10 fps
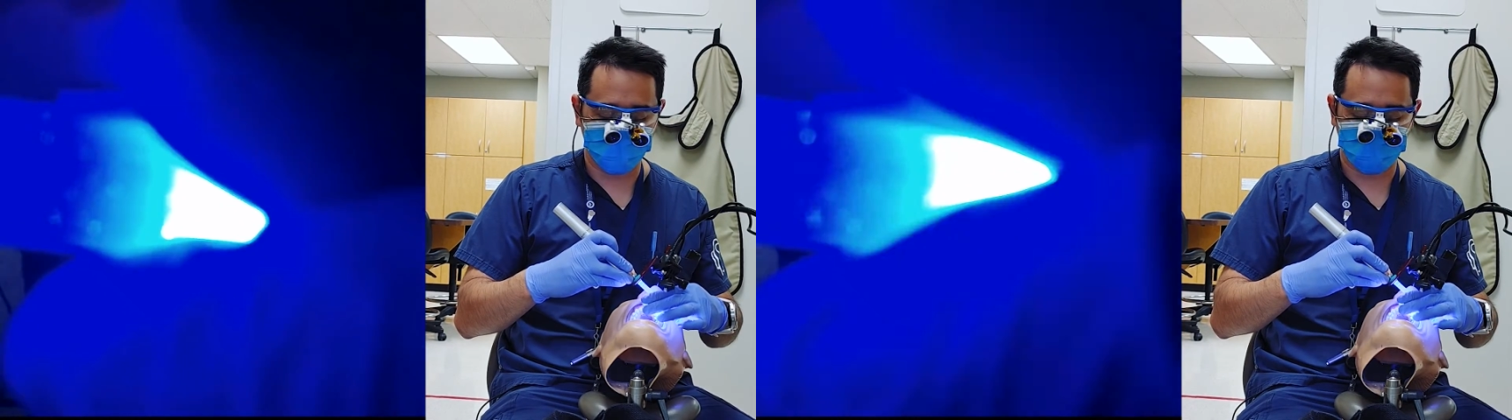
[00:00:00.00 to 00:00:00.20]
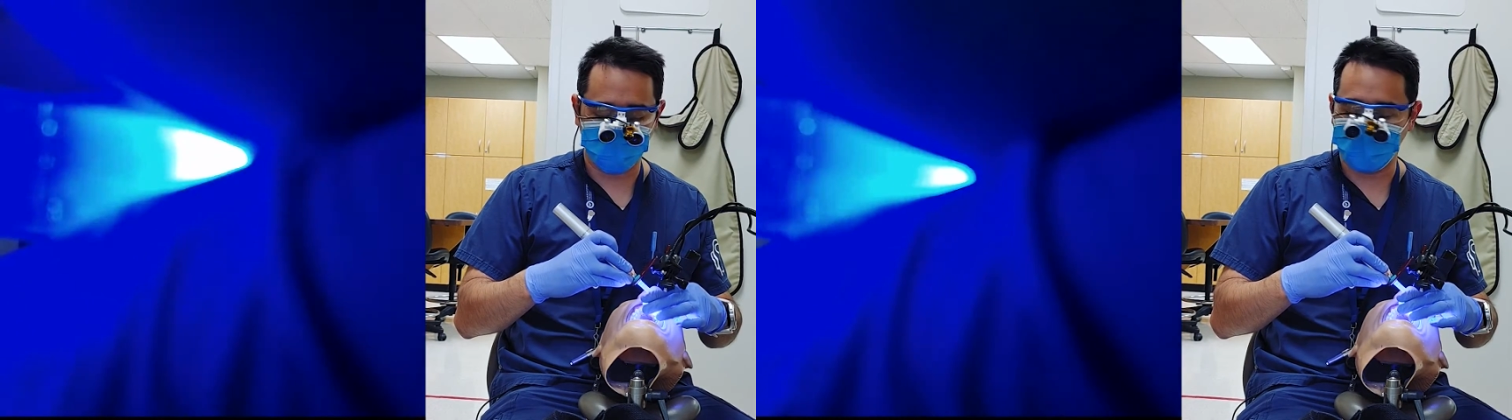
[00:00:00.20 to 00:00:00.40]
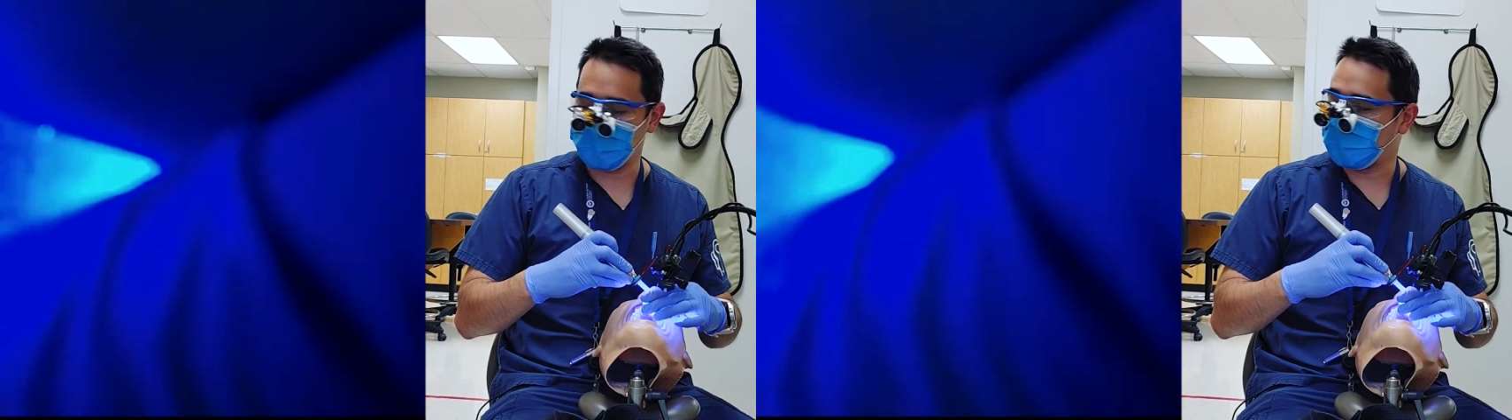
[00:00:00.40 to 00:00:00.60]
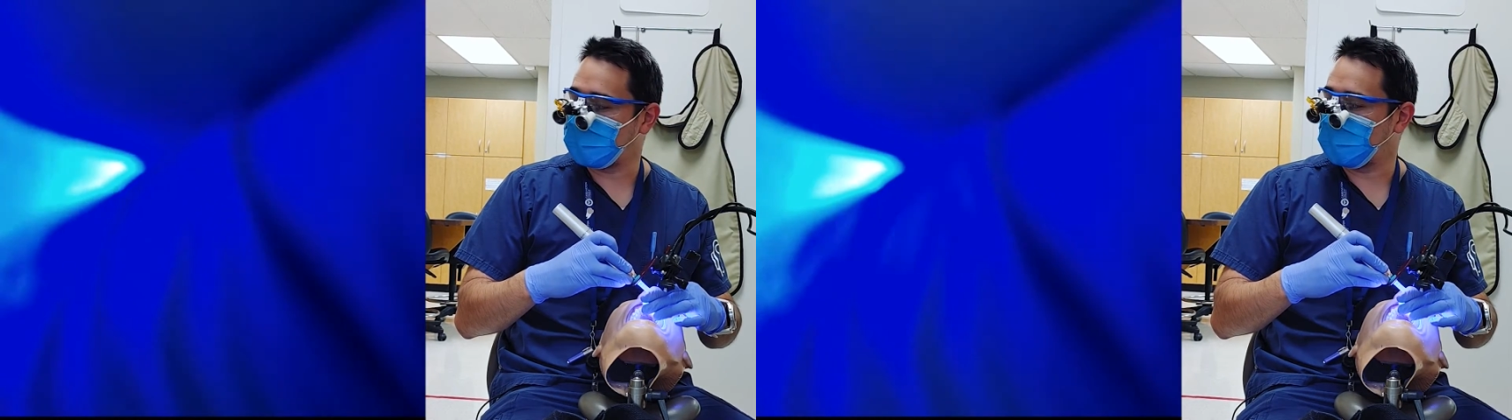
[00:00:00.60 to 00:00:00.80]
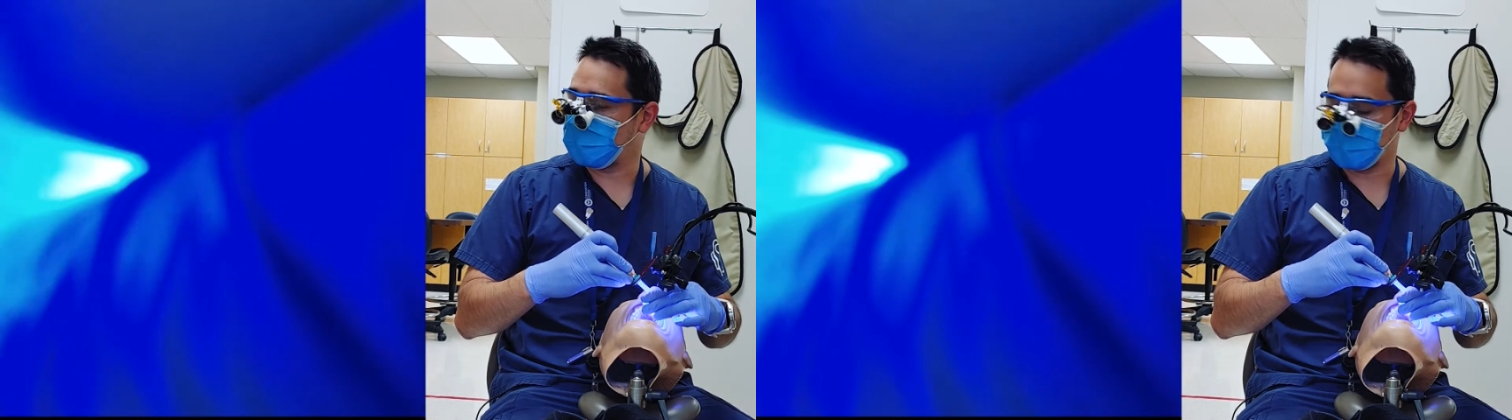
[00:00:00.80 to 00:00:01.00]
put the light
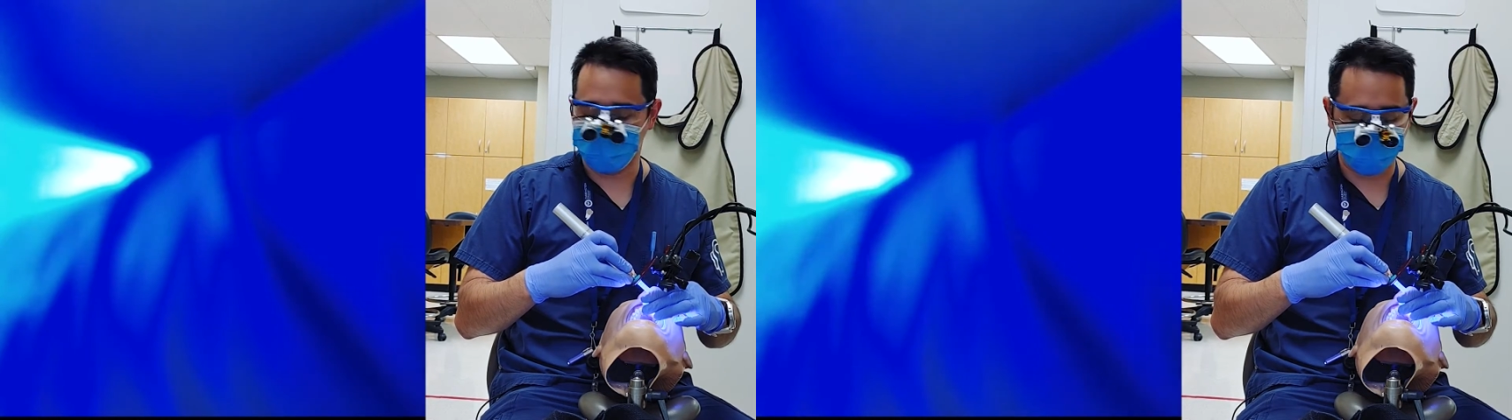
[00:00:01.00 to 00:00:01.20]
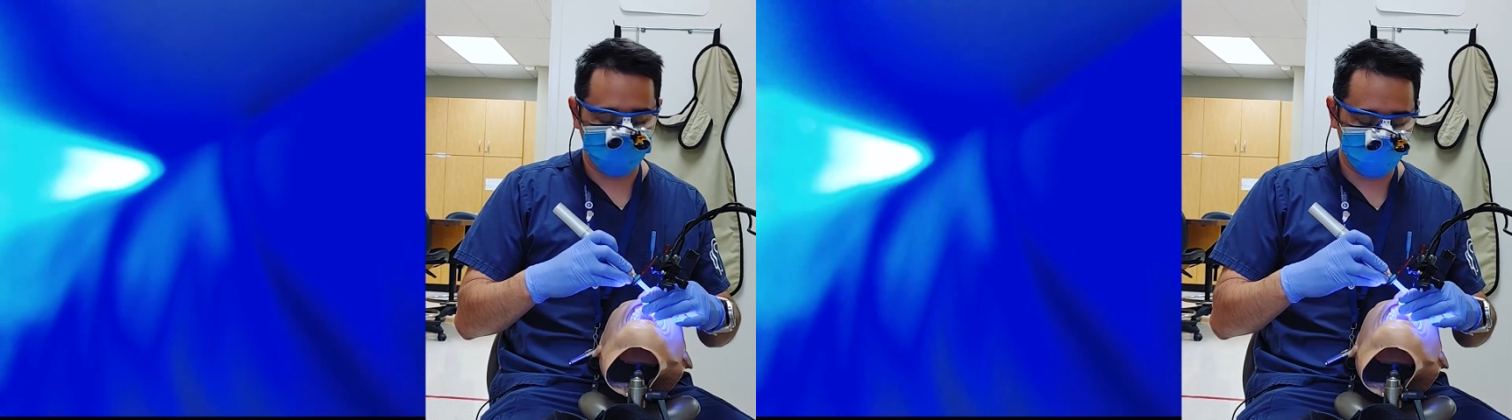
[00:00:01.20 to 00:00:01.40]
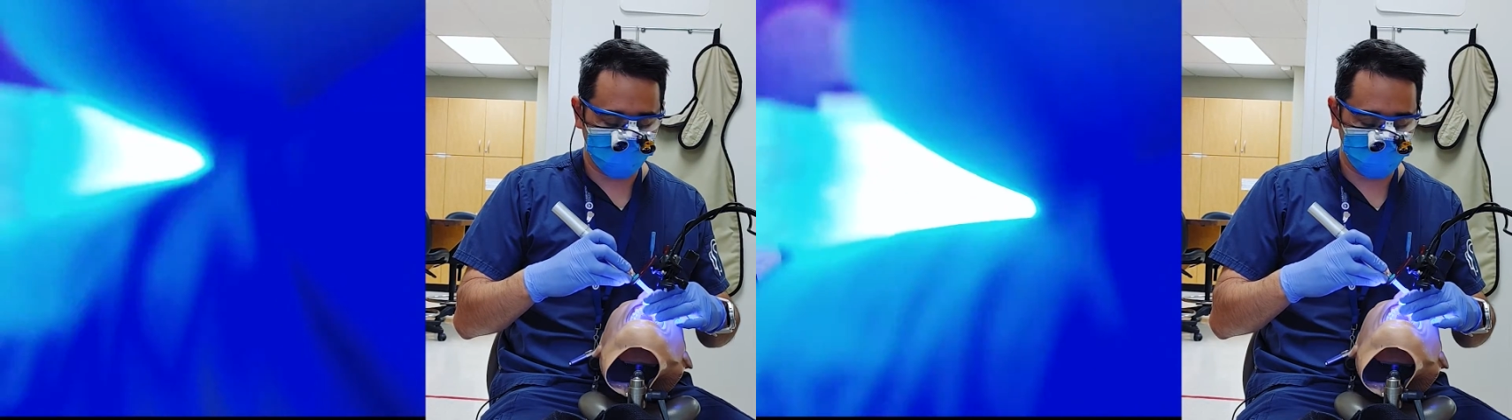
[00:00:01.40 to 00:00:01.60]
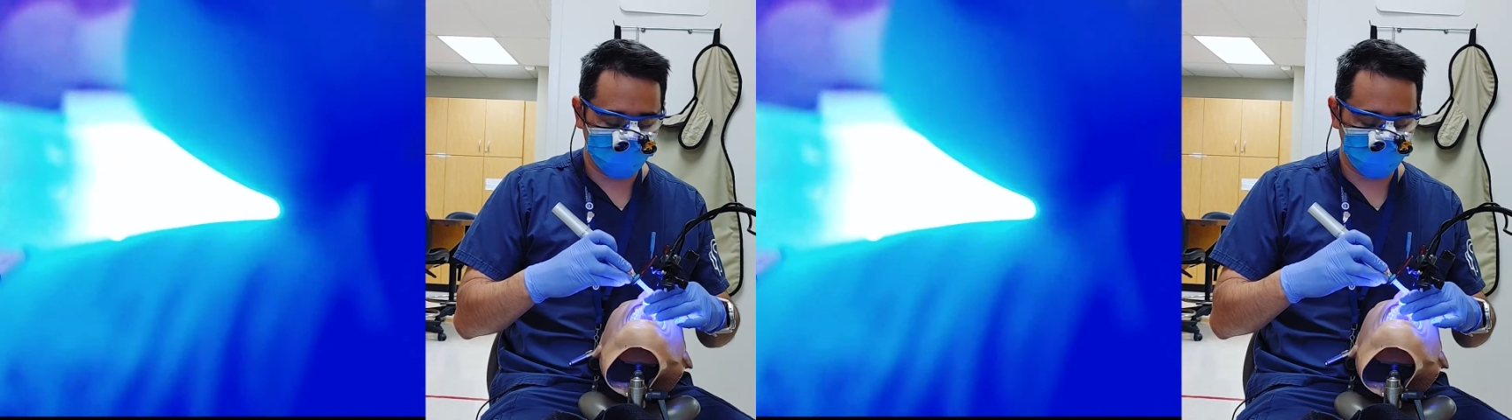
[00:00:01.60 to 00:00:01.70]
cure on the tooth.